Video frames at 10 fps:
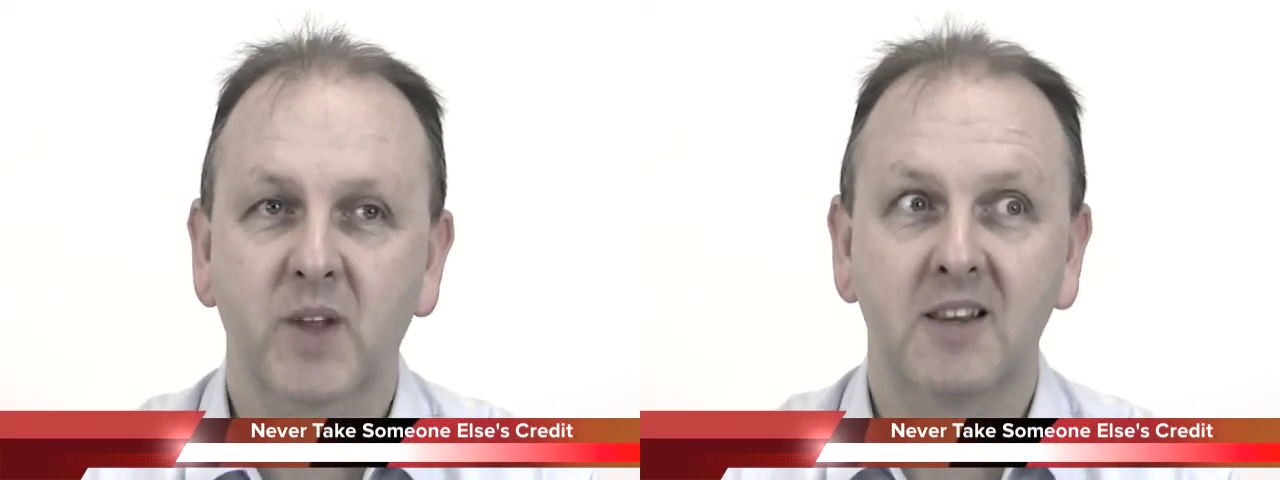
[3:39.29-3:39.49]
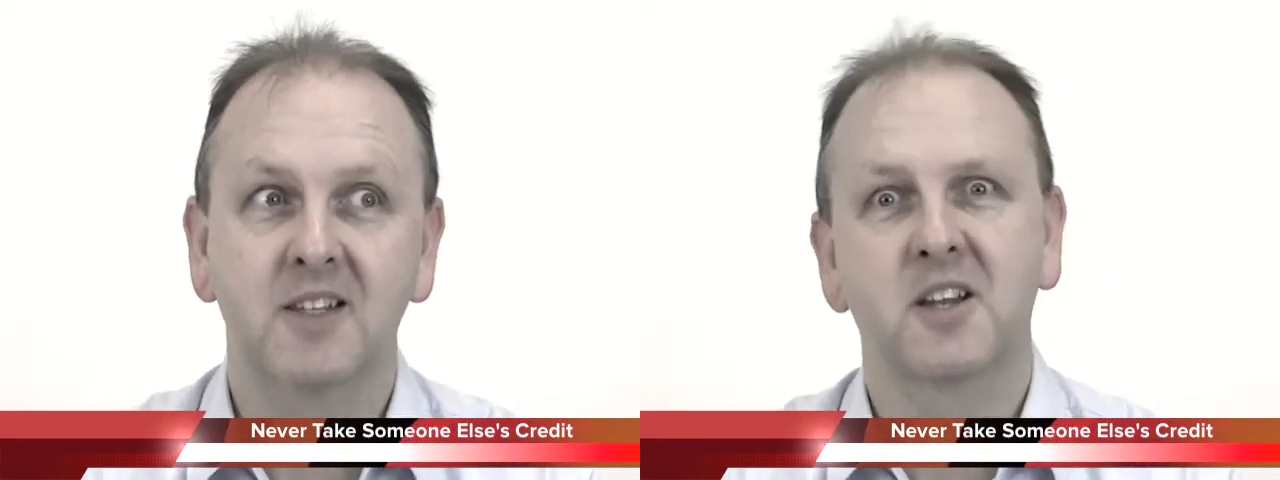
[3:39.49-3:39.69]

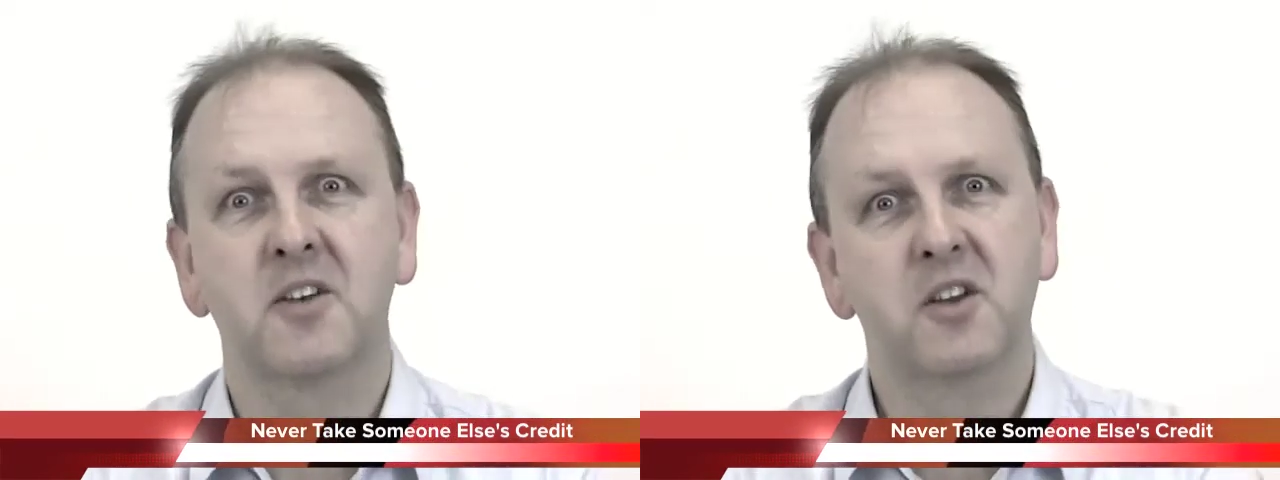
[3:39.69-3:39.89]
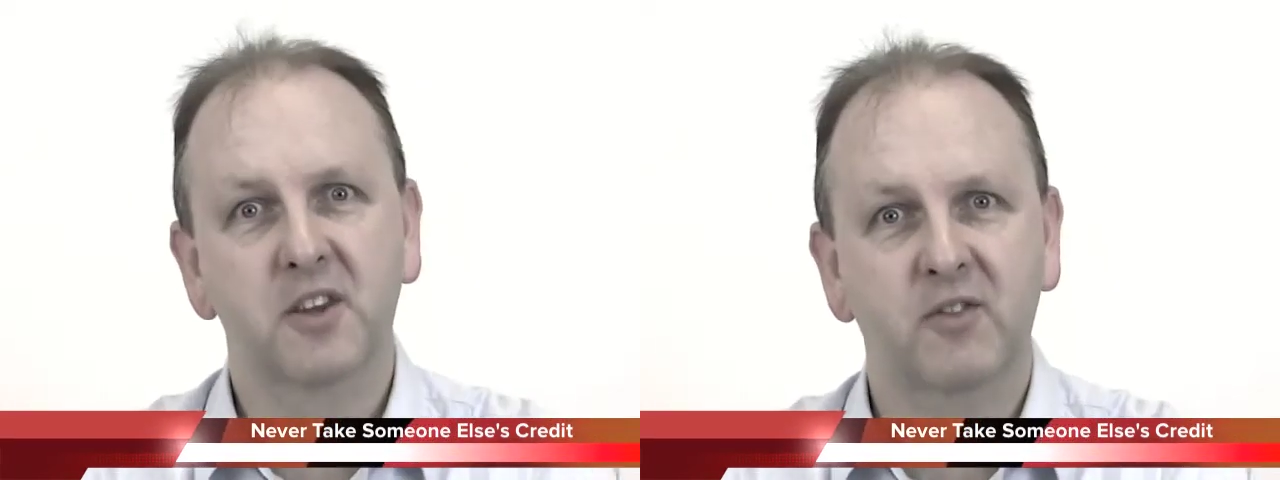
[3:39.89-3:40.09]
And there's
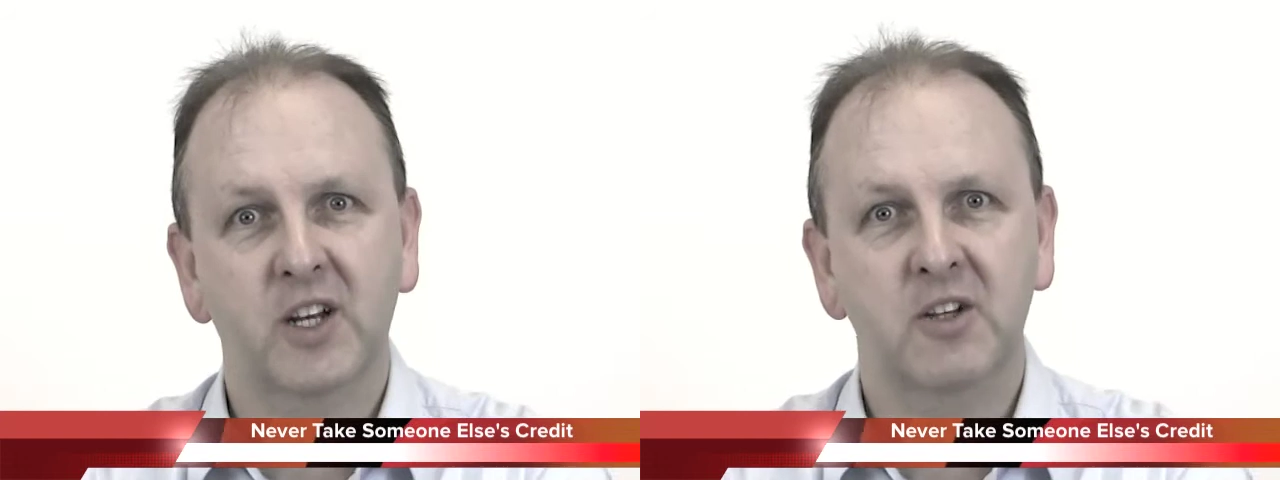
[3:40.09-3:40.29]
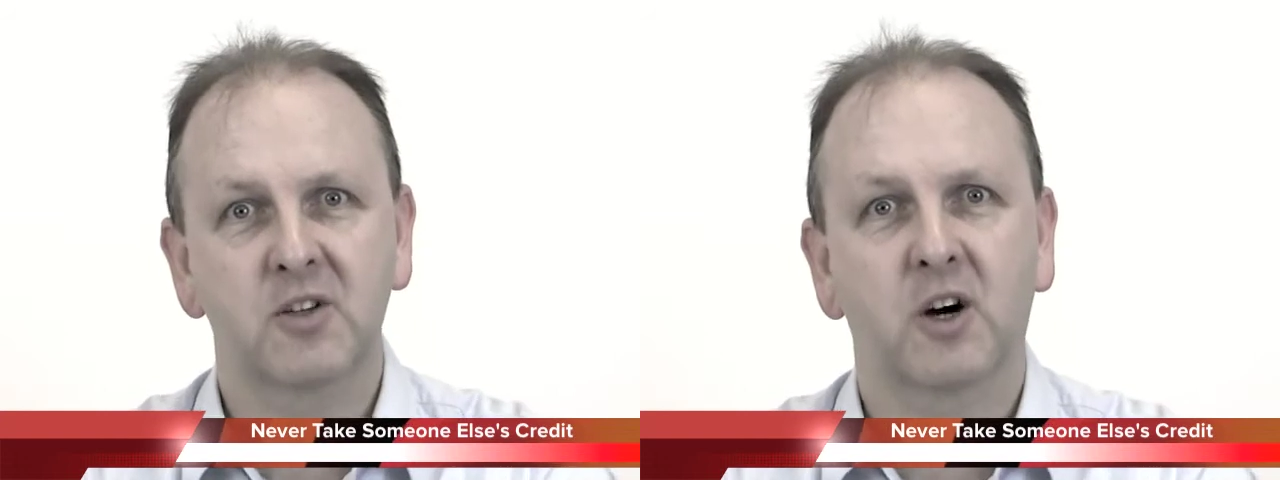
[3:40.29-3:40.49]
another
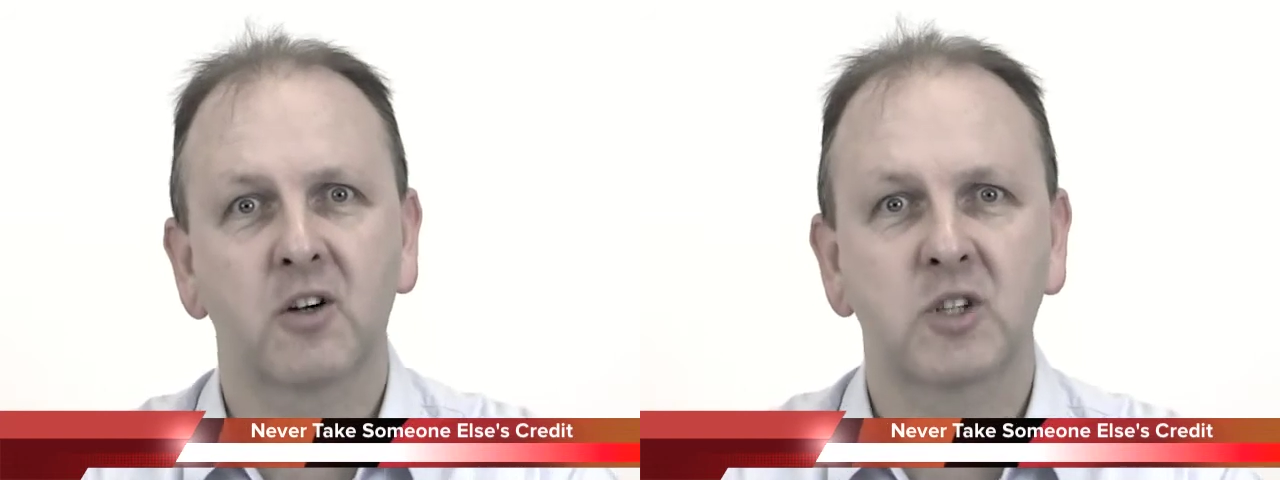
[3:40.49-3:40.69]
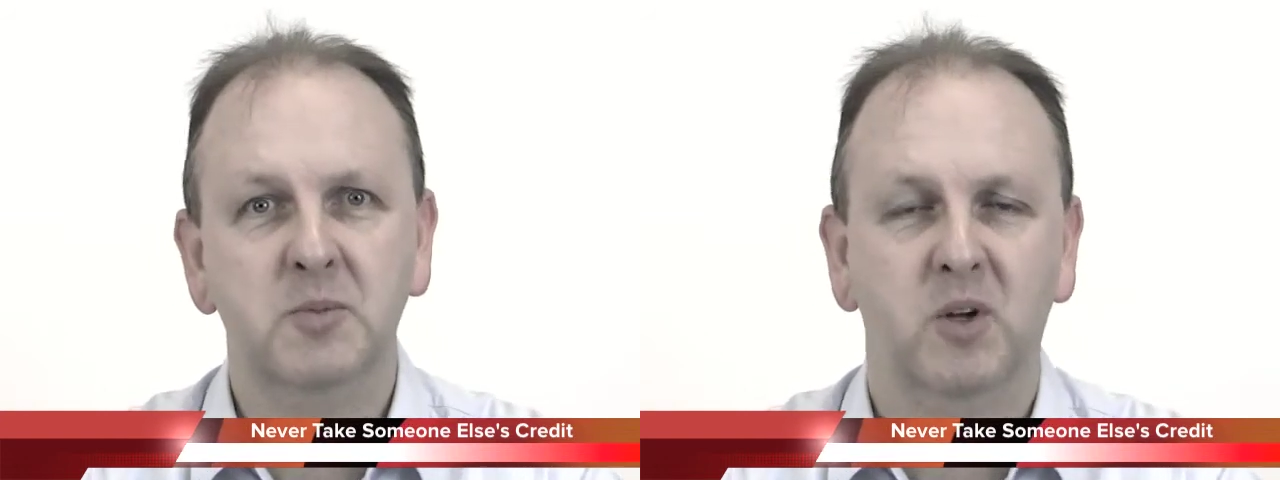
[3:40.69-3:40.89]
video
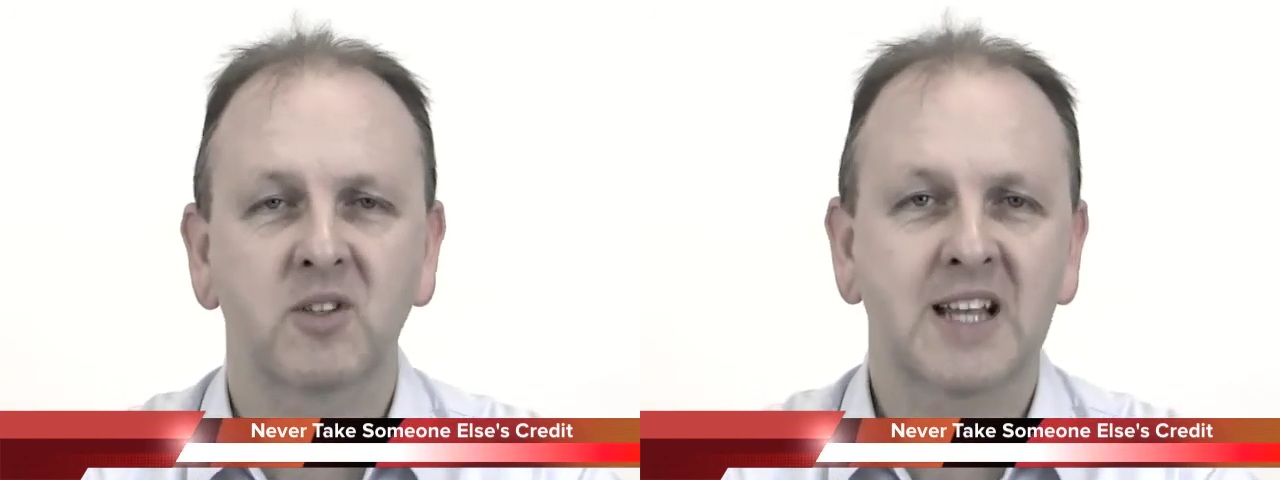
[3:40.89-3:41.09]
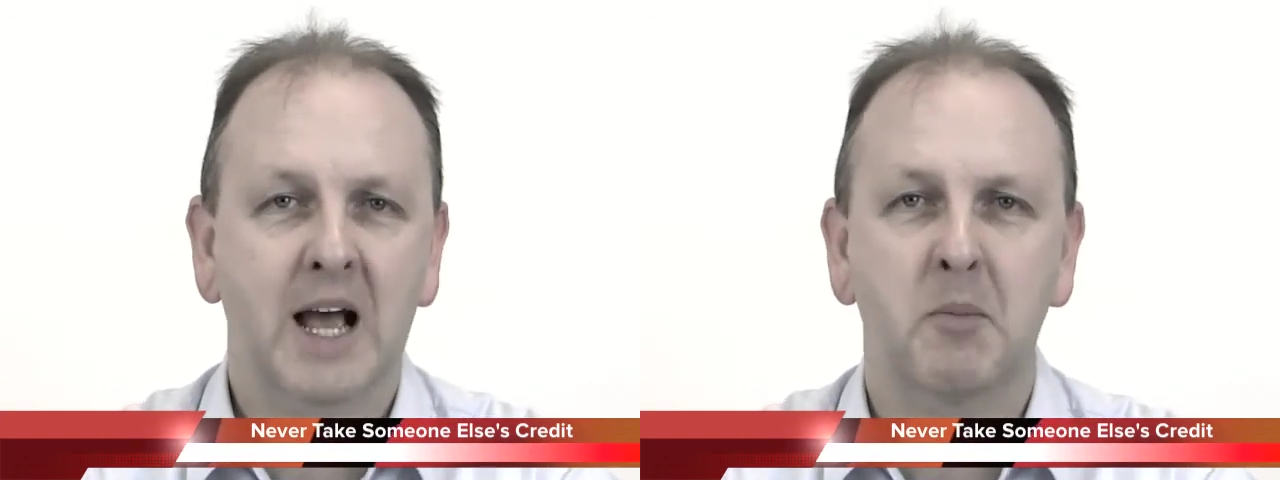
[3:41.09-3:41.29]
on
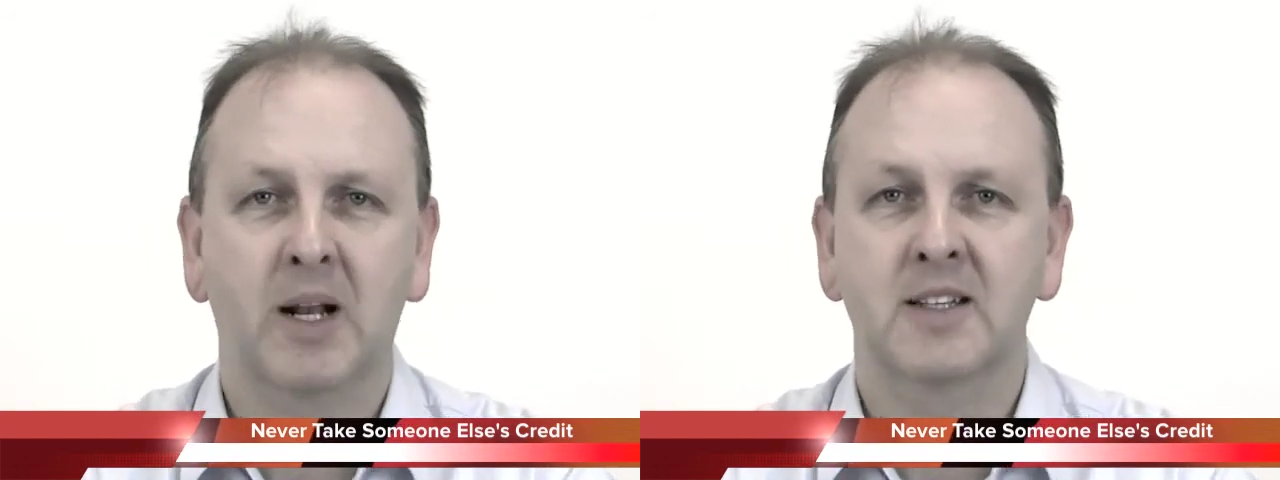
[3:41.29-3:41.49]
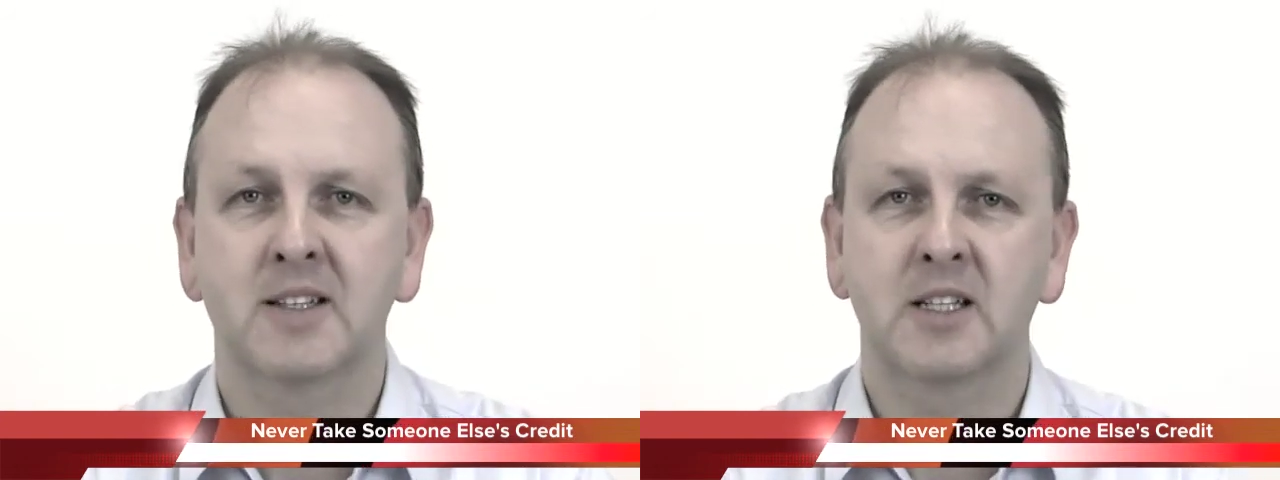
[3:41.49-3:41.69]

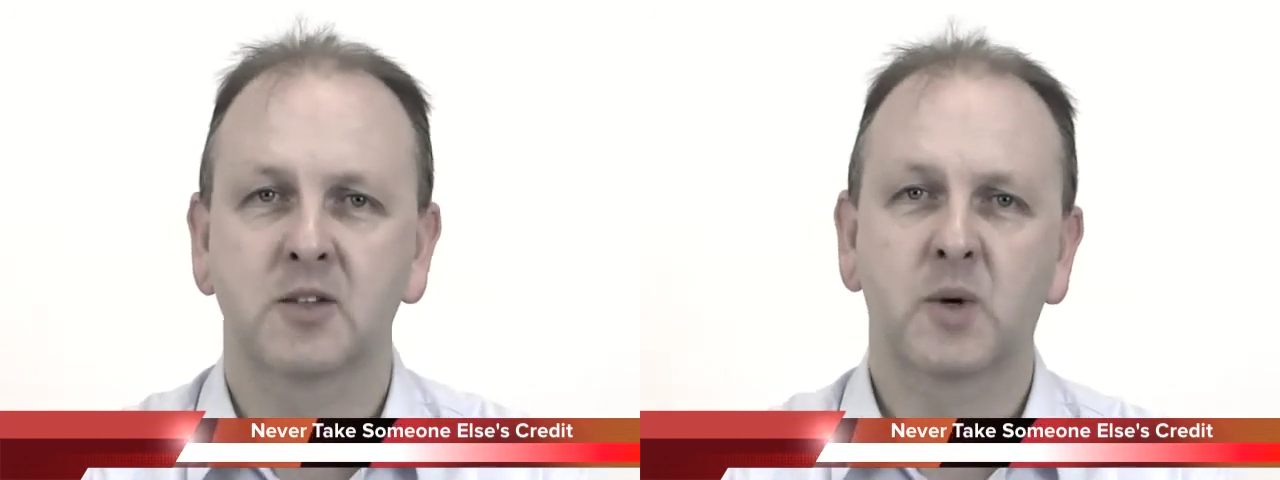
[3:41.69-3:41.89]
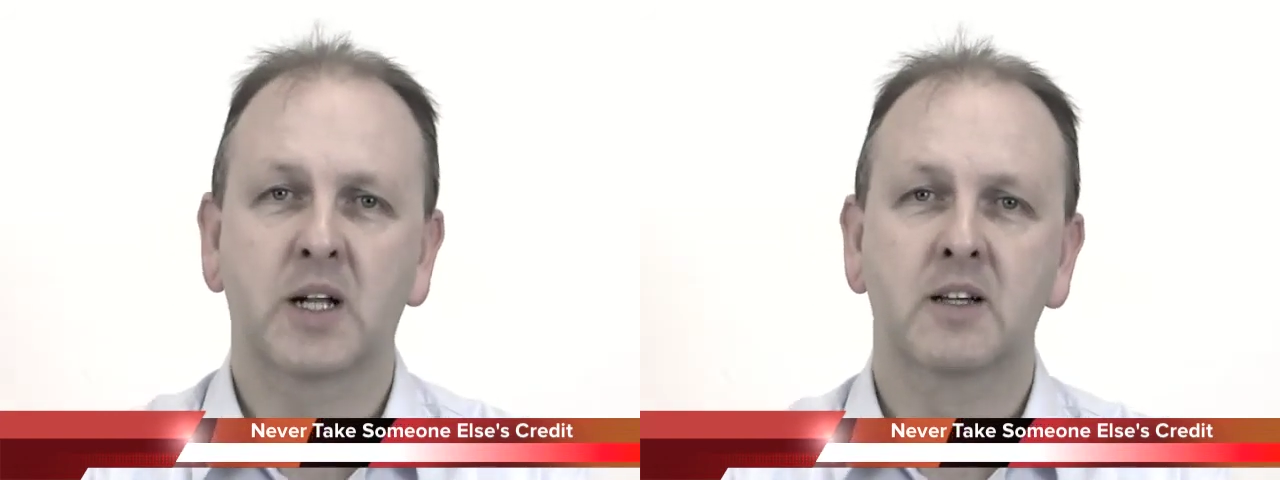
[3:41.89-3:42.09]
responsibility
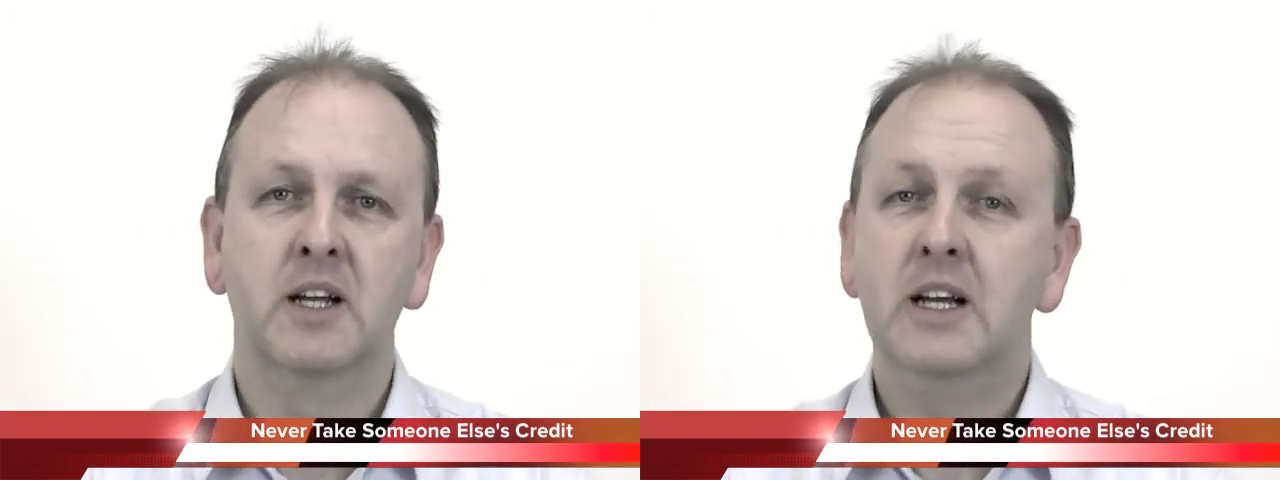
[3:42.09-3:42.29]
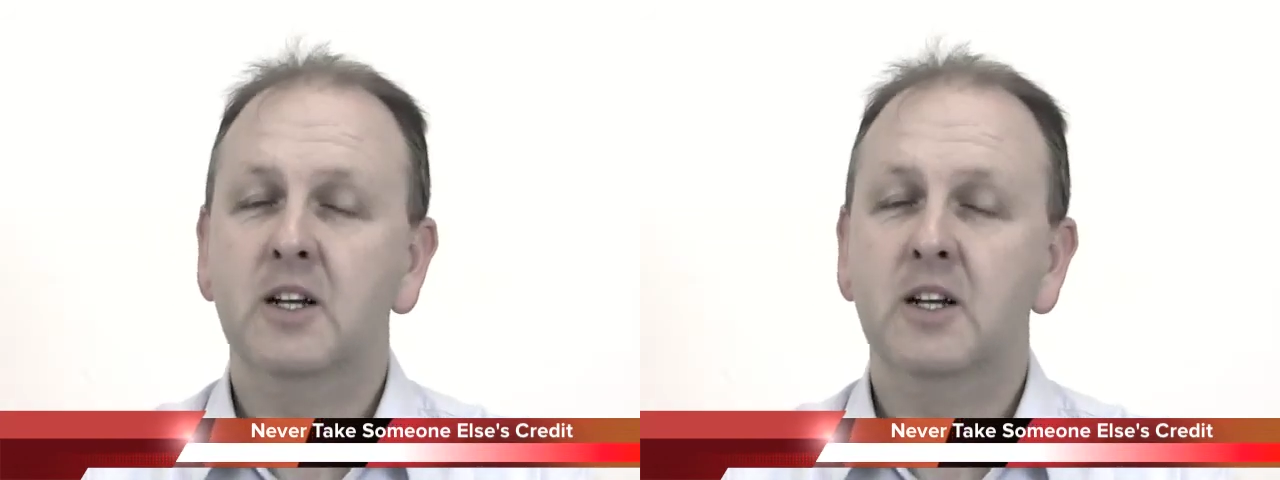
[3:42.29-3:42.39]
as well.